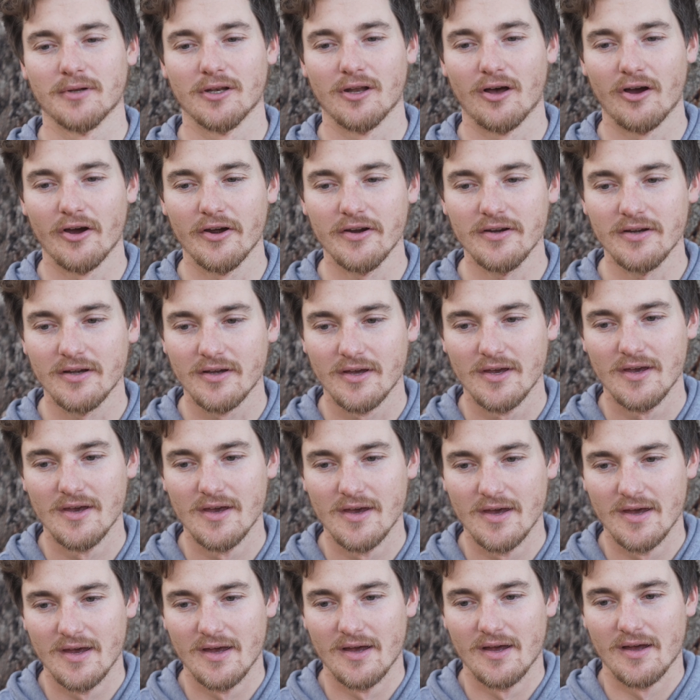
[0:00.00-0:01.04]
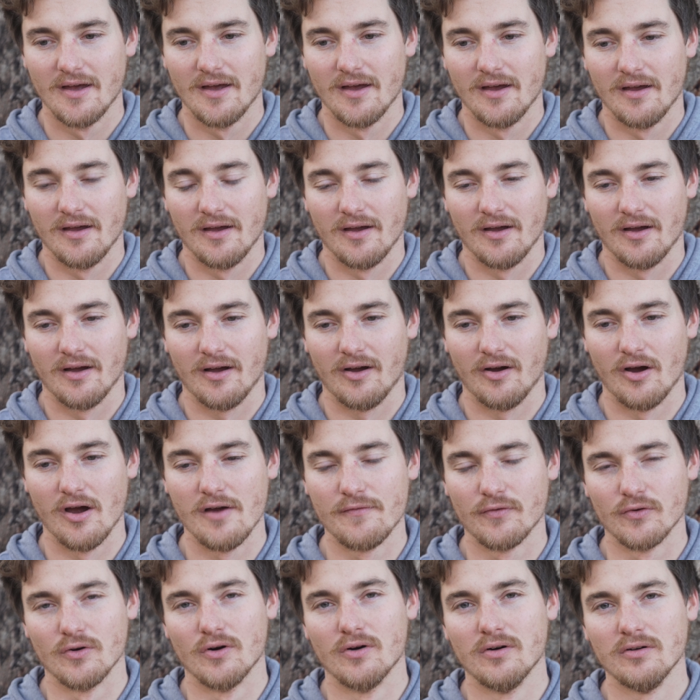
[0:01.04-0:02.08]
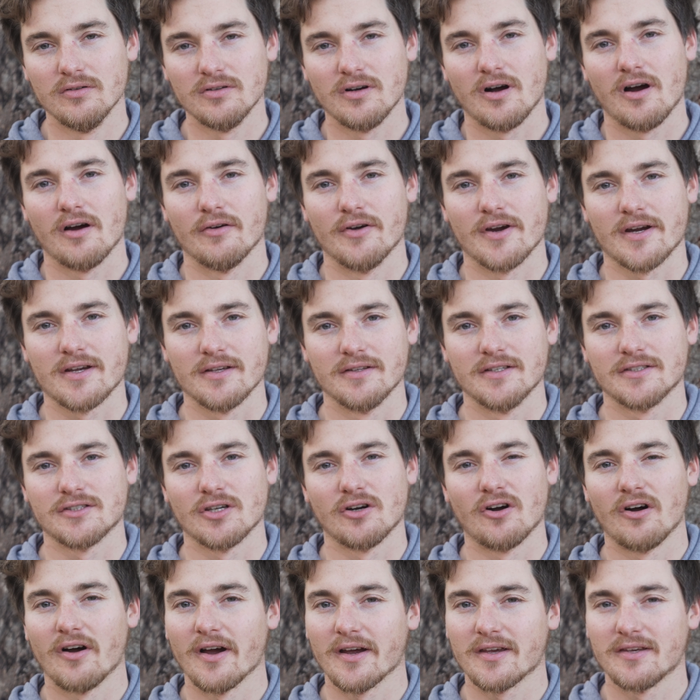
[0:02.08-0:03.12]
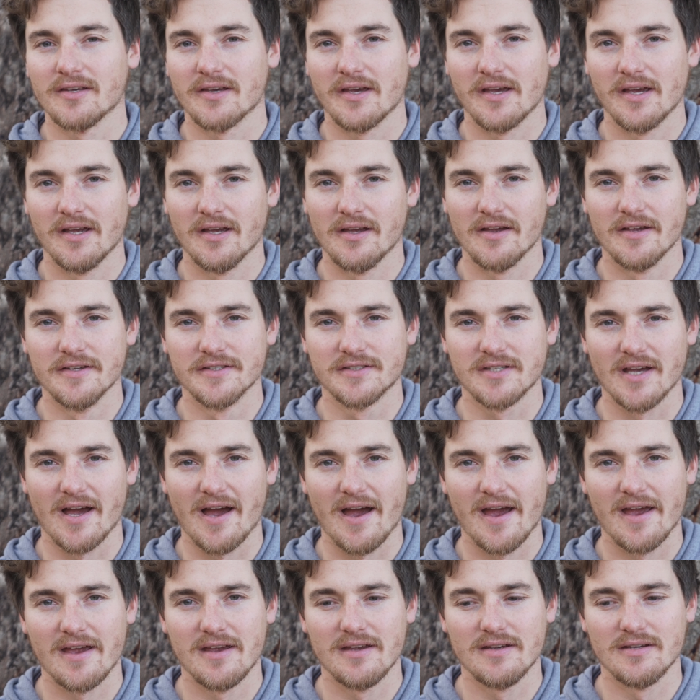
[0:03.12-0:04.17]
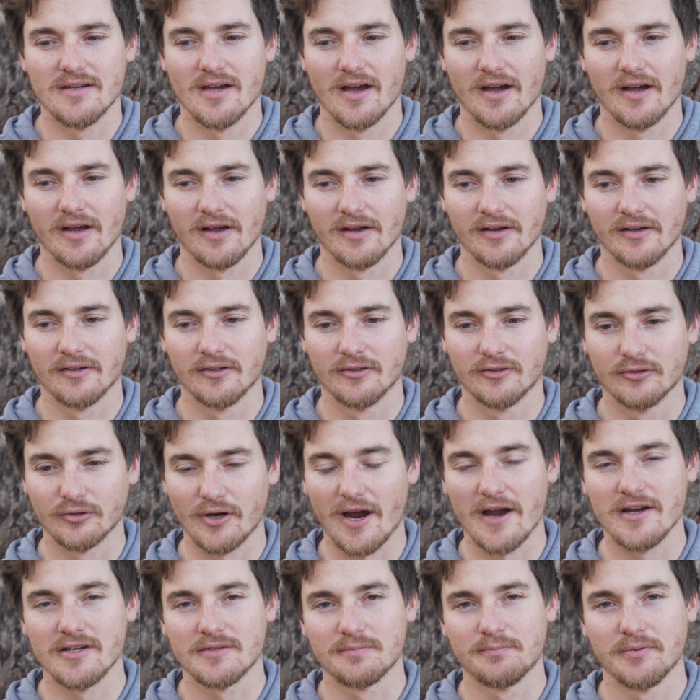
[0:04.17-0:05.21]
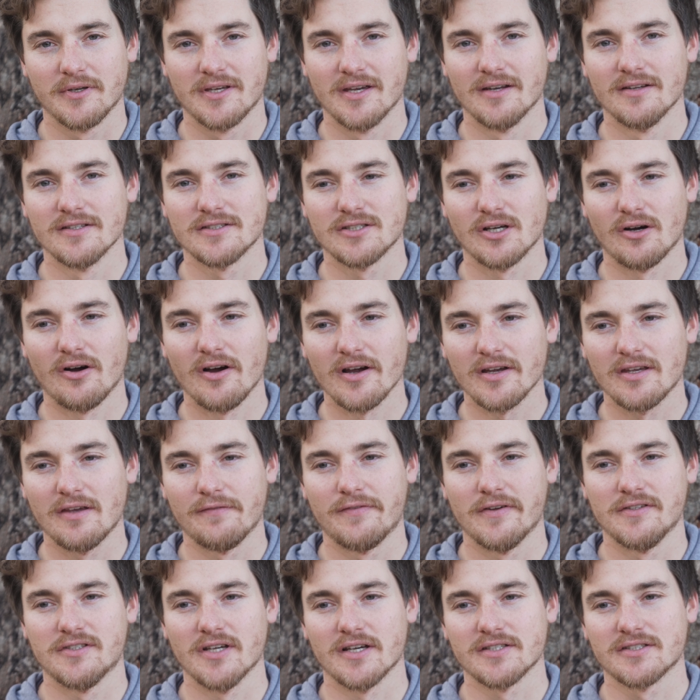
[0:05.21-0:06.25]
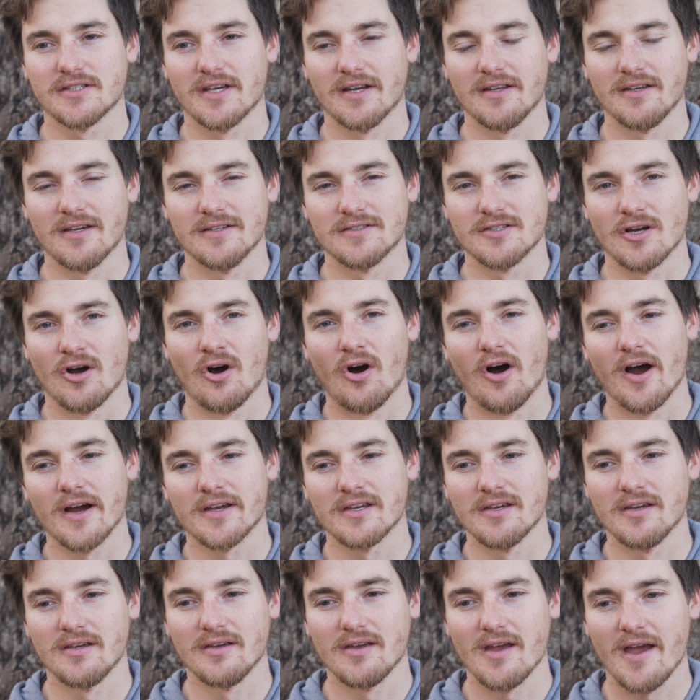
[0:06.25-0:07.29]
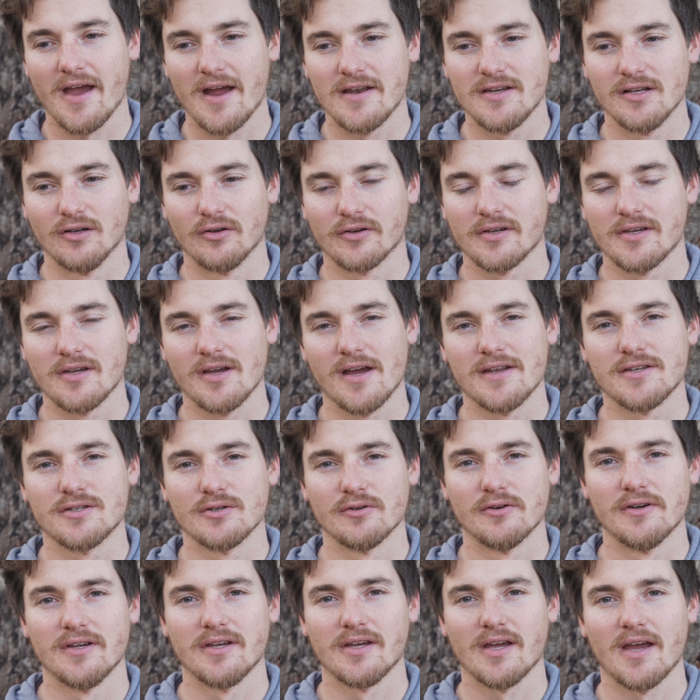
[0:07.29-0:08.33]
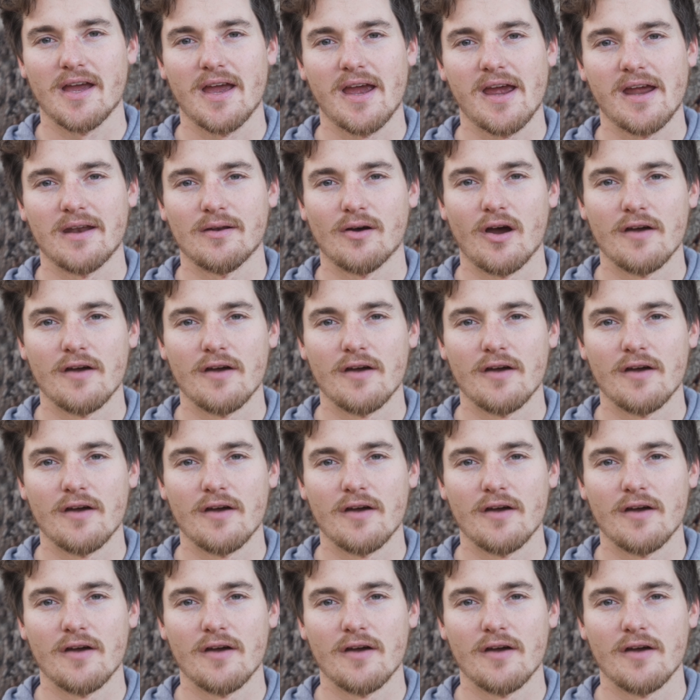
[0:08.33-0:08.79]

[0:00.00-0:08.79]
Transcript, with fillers: below. Overall, I reckon this hike is a great beginner's hike if you're just getting into hiking and you're looking at doing an